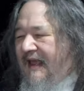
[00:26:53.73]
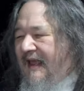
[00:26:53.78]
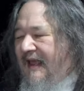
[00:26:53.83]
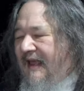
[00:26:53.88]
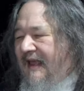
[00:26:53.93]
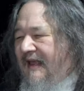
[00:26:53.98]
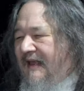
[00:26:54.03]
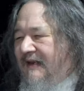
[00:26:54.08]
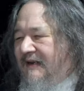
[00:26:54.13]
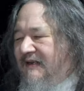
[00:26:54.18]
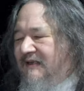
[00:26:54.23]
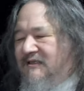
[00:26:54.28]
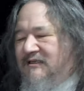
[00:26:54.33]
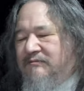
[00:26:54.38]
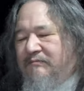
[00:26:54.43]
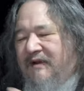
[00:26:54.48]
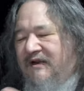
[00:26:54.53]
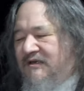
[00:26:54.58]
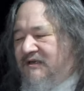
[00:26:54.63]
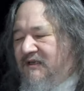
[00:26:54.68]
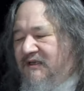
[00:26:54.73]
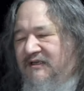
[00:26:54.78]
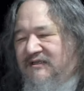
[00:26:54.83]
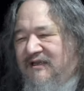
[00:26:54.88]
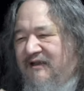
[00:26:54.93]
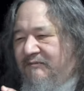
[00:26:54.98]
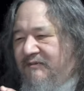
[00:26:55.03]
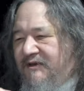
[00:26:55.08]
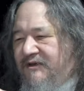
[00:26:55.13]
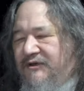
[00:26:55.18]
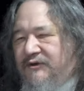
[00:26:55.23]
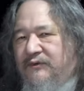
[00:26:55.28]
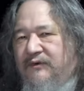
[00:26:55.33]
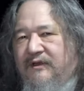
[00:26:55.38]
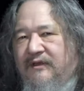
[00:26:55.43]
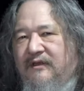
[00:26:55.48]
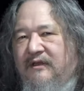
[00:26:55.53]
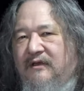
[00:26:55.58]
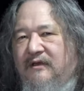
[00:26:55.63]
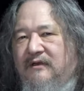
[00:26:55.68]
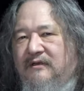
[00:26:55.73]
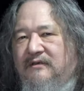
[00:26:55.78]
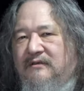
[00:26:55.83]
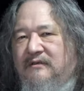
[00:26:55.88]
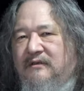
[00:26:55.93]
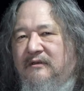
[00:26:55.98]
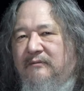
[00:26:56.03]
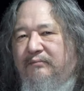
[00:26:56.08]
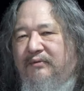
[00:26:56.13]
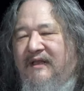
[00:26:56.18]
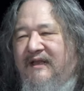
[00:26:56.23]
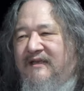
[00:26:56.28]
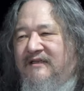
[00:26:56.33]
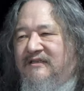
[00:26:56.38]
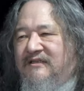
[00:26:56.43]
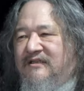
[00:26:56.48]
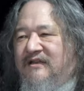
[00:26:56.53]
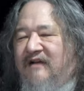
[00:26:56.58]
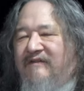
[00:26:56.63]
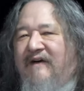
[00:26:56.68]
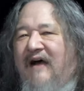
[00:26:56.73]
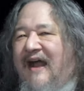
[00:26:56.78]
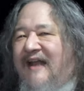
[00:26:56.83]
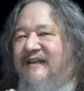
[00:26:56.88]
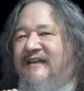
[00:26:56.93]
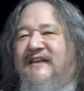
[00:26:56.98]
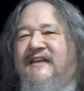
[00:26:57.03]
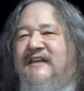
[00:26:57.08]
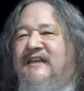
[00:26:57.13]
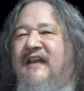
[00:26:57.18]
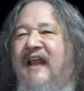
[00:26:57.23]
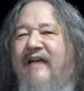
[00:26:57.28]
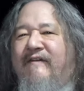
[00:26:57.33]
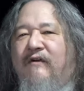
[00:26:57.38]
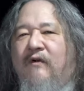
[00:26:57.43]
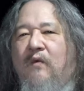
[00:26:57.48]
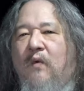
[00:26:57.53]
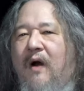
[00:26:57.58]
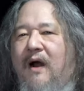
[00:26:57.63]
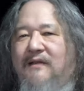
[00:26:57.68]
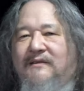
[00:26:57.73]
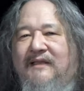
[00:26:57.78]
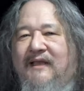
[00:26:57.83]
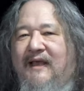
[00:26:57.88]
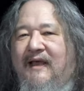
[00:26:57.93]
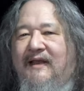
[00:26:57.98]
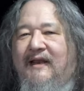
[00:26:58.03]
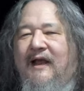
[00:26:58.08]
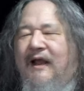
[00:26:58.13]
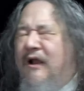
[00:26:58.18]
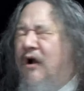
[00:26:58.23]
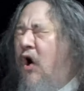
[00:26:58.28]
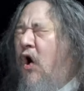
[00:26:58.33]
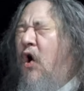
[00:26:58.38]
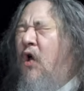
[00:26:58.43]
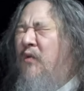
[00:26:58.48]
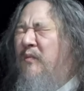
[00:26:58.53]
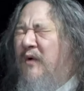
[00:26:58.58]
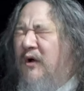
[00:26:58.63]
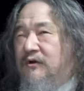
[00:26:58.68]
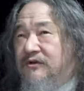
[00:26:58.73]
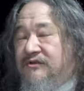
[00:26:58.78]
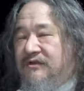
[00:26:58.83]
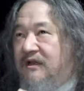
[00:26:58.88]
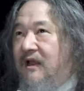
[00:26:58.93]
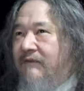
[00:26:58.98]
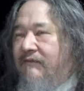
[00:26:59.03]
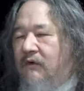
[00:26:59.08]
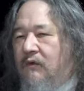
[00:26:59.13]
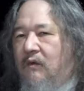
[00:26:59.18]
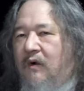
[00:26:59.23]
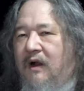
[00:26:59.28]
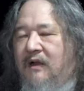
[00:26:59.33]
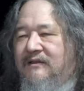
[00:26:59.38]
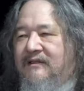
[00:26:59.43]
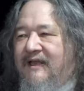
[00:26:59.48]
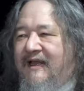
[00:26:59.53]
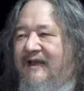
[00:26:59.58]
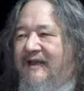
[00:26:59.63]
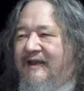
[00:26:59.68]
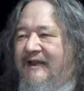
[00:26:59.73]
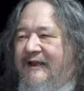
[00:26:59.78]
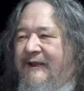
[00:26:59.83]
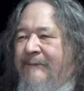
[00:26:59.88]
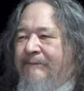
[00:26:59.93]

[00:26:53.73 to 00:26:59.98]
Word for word: And especially as I've been doing the the plate stuff, I would never want that. I almost never want that that.